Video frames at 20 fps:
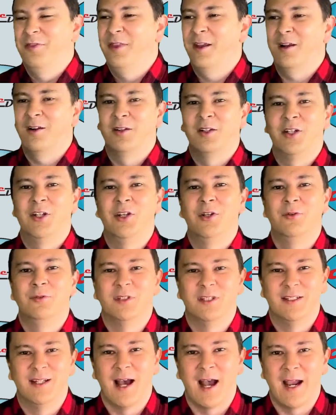There's
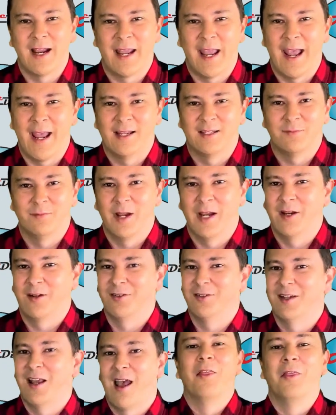huge diecast
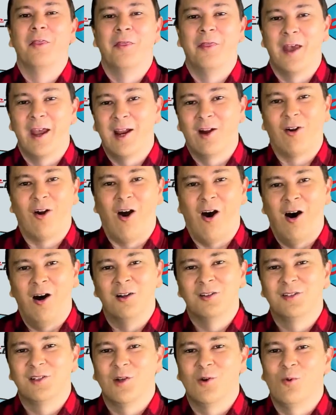makers. They are
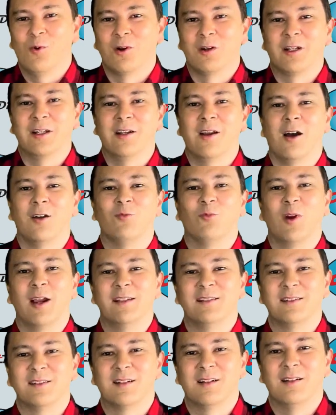also working on
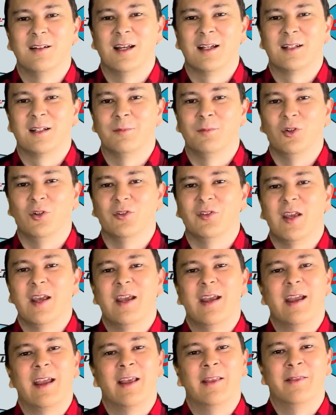resin collectibles
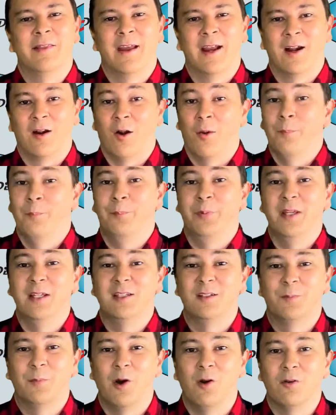in their
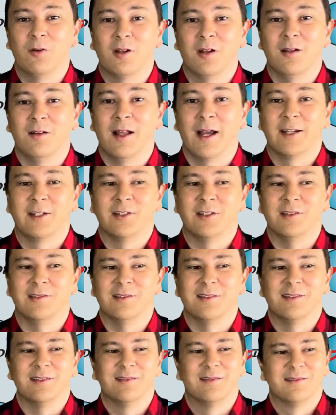bespoke
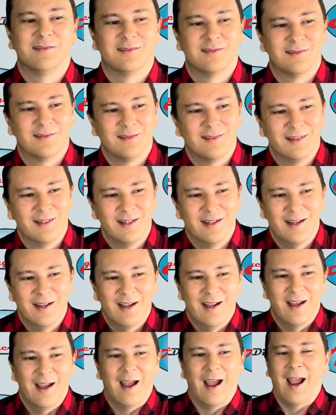collections
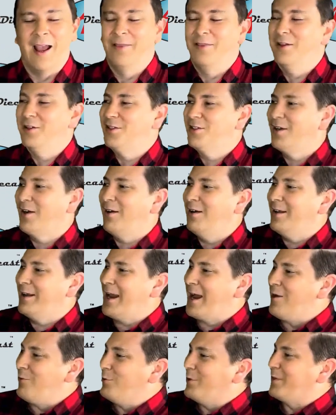and they're
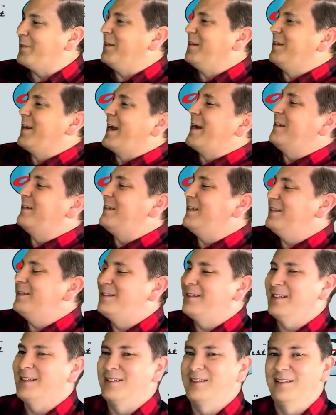starting out with the
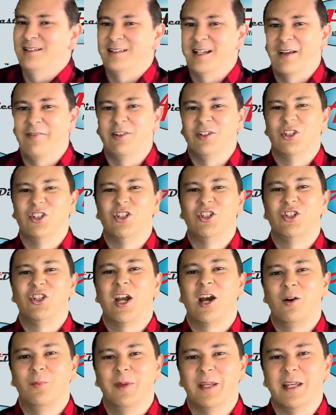1967
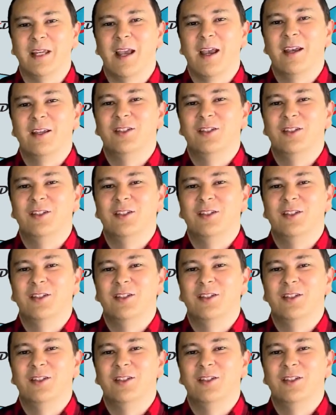Shelby